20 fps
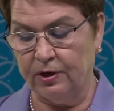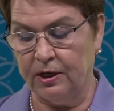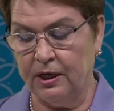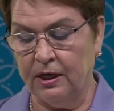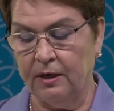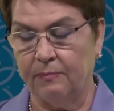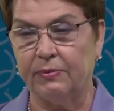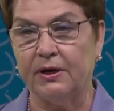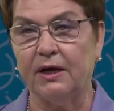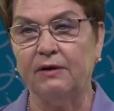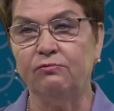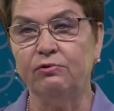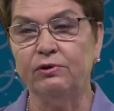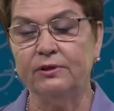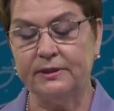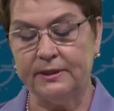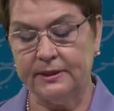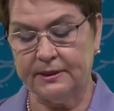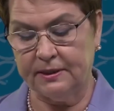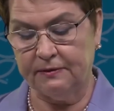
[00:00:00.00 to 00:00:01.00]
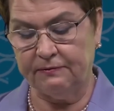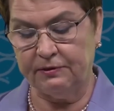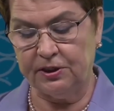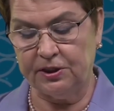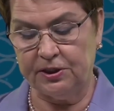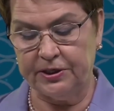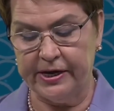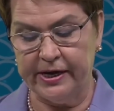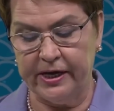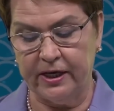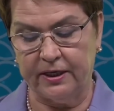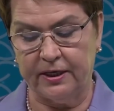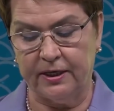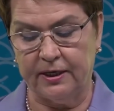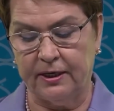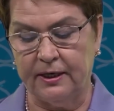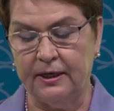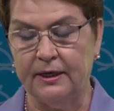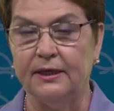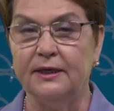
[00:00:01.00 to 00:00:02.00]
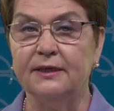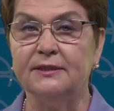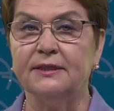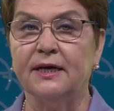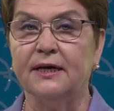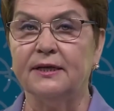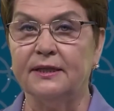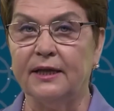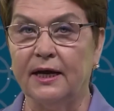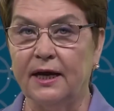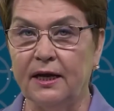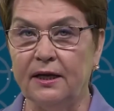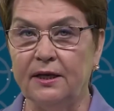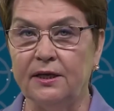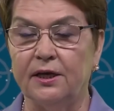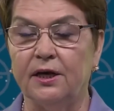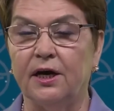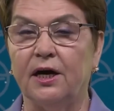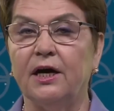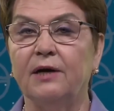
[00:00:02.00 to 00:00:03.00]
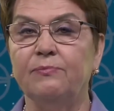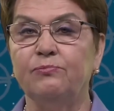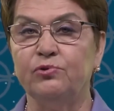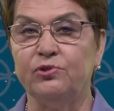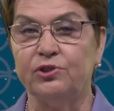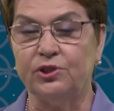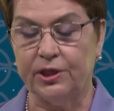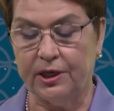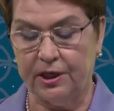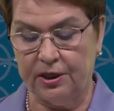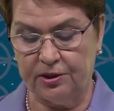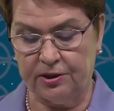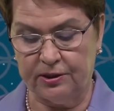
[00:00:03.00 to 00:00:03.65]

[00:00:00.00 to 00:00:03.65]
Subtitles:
is writing about. We host meetings